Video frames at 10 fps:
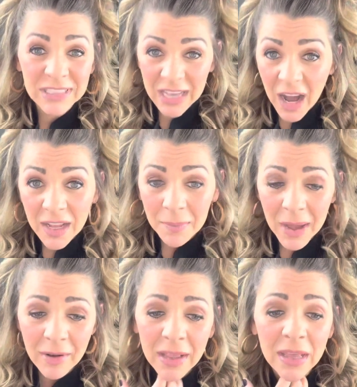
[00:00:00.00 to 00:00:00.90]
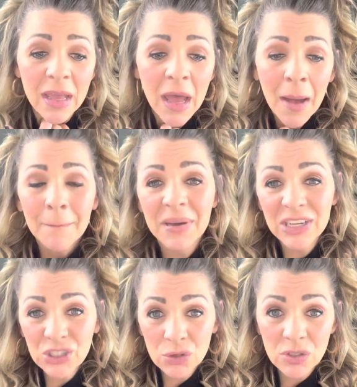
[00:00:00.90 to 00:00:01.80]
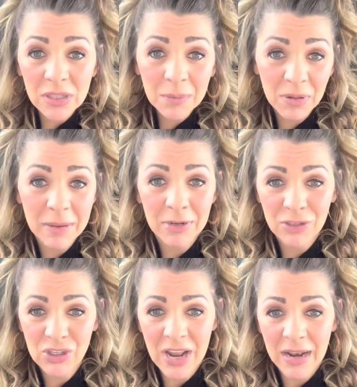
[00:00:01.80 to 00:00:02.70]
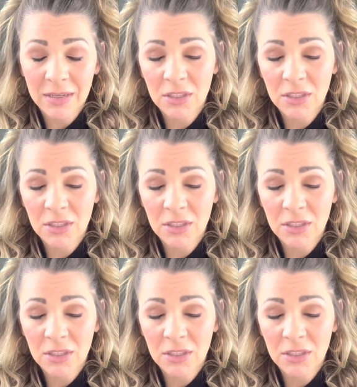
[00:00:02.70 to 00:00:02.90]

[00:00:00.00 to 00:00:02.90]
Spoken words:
ton about it, but it's usually blamed on genetics.